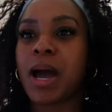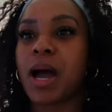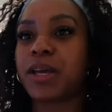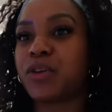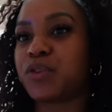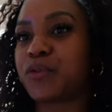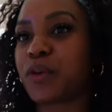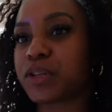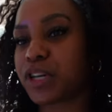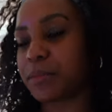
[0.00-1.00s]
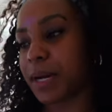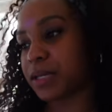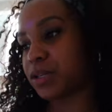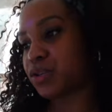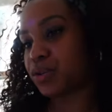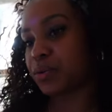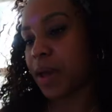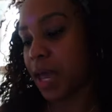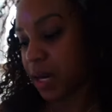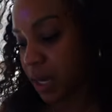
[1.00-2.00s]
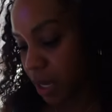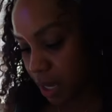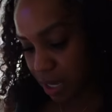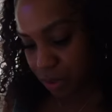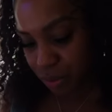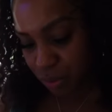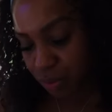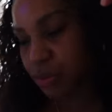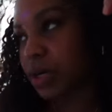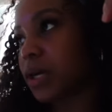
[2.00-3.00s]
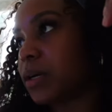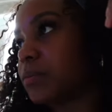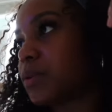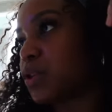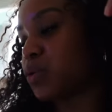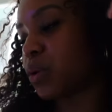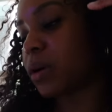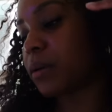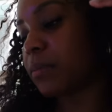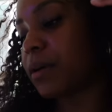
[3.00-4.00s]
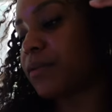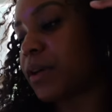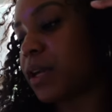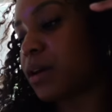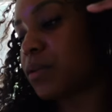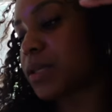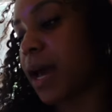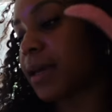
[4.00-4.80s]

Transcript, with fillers: I use 4 terabytes to edit and to um, store my videos.